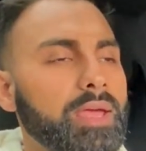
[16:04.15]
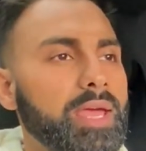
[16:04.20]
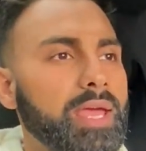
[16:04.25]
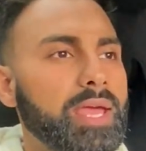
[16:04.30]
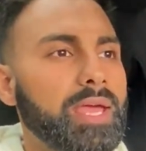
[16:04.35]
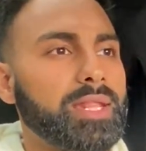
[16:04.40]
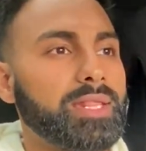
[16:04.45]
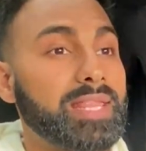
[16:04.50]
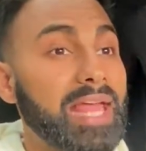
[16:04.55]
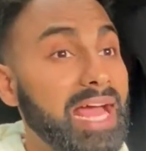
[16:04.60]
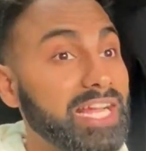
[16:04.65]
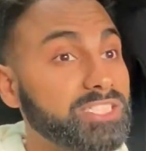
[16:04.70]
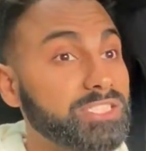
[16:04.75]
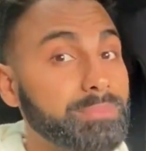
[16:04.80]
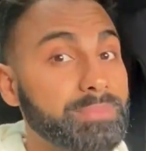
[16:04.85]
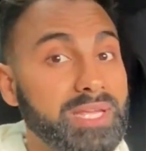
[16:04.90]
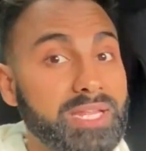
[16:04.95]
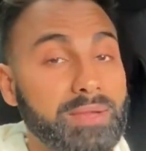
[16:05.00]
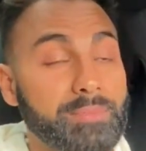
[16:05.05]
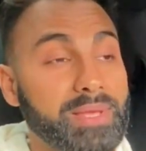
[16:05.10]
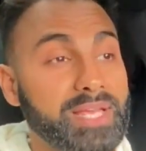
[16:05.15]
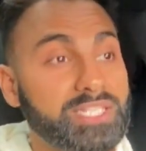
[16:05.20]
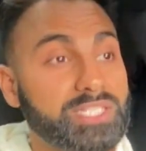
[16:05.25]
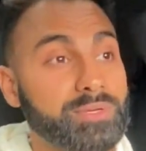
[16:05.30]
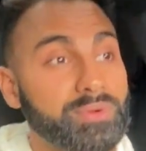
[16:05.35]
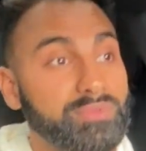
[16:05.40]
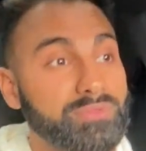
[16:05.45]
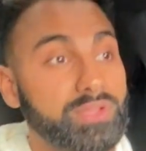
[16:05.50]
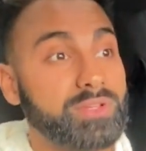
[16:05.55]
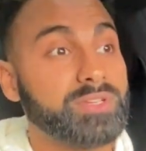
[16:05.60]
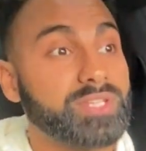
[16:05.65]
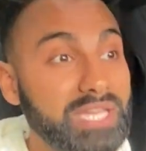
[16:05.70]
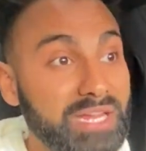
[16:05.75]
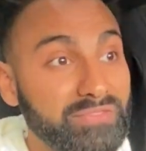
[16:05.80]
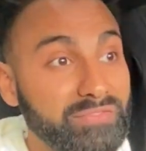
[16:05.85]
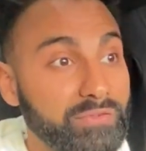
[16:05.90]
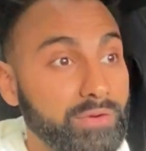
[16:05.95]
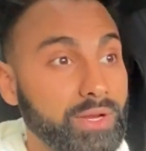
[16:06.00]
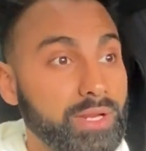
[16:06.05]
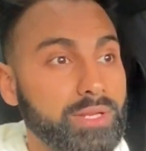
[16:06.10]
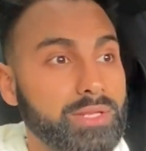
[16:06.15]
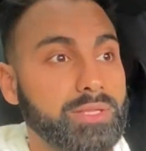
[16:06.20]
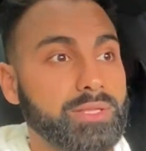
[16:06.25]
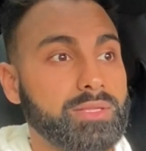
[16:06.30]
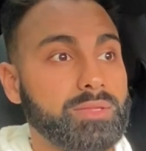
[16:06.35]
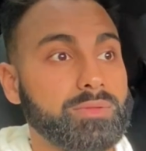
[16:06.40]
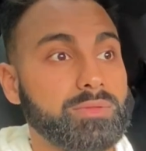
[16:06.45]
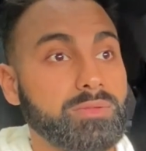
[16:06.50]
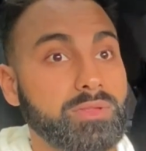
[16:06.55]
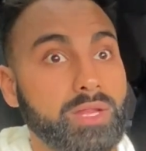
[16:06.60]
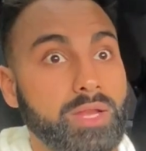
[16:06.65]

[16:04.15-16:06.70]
And that should be an amazing review, different,